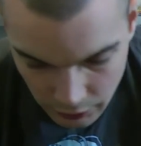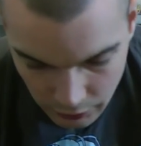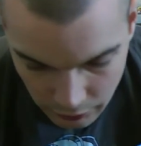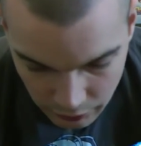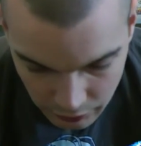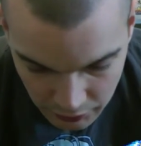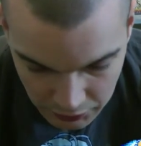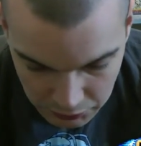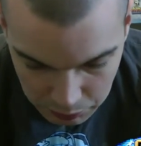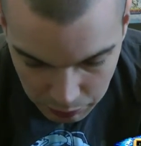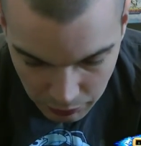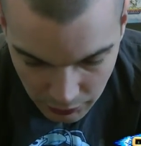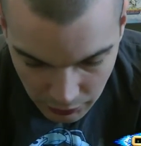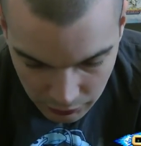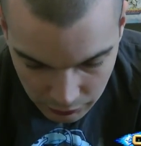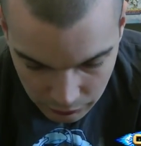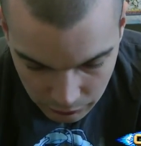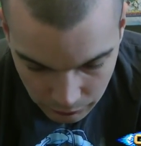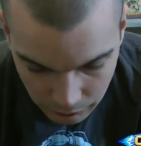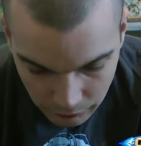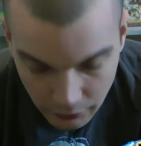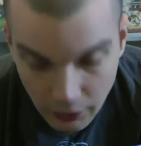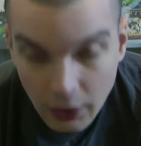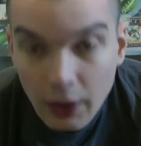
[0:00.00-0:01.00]
this
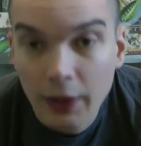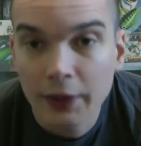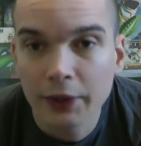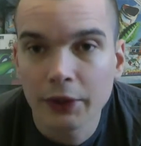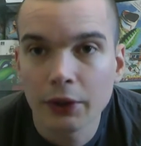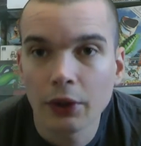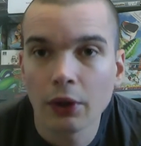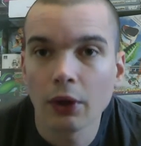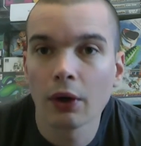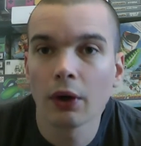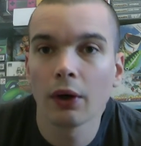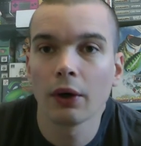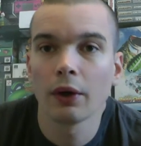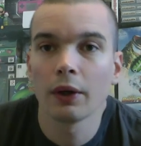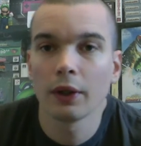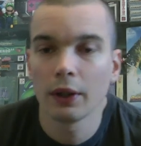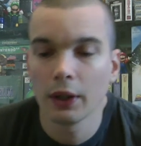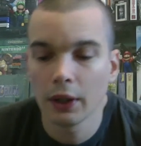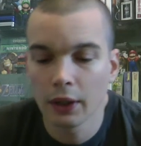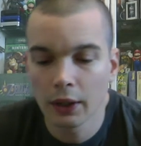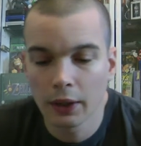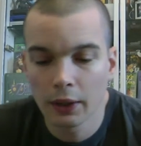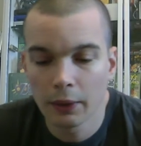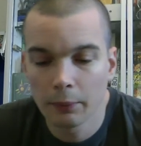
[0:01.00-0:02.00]
bundle that I got
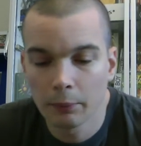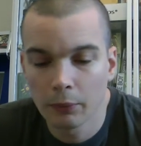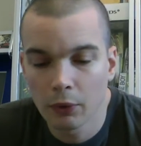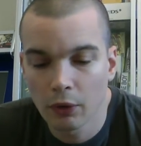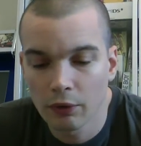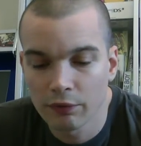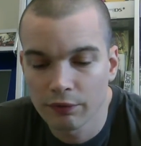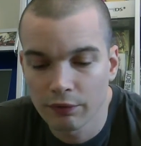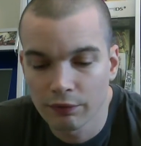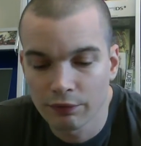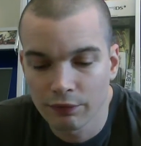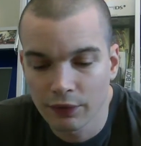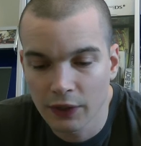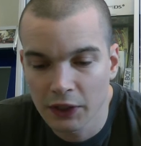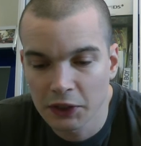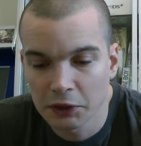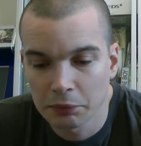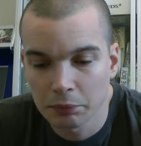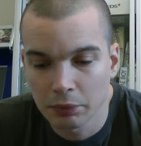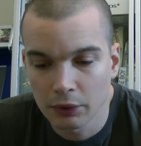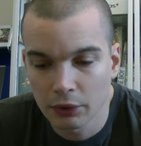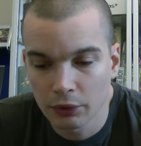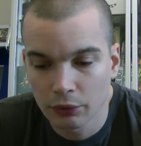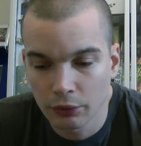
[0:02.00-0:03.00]
off a
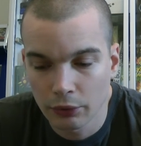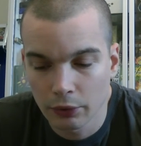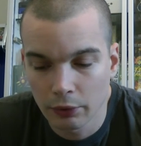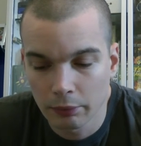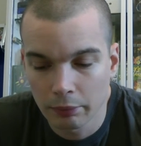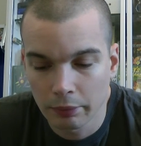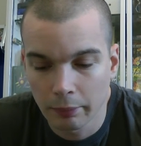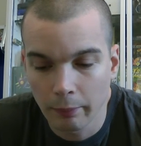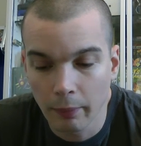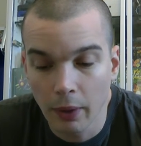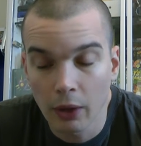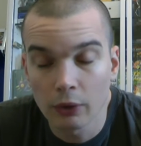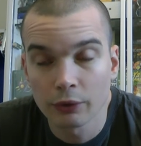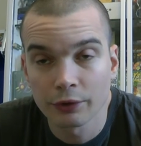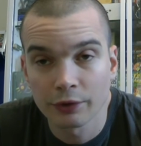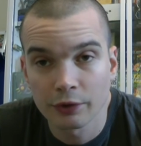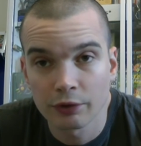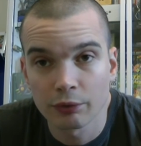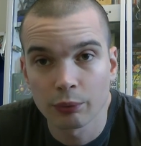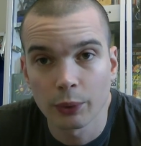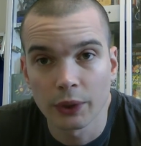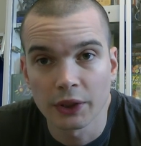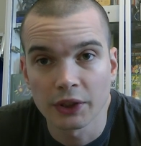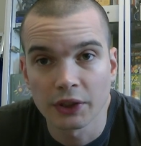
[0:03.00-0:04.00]
Facebook group, most
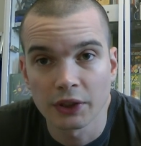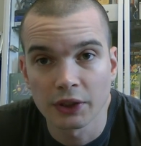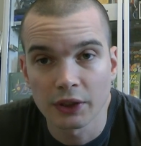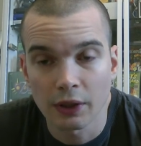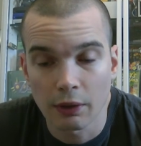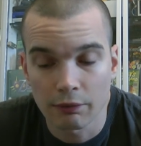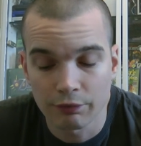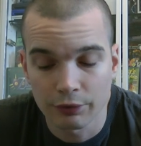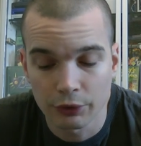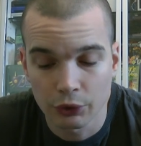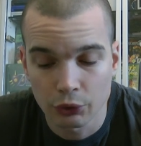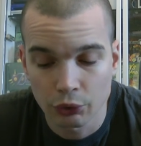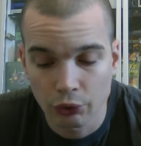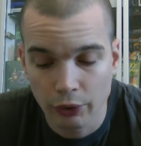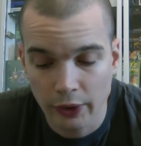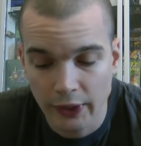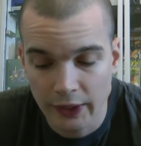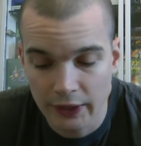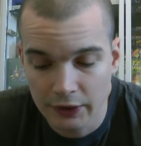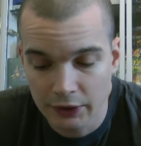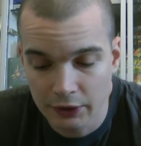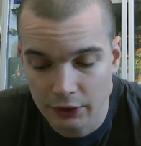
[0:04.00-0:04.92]
of which is up for trade,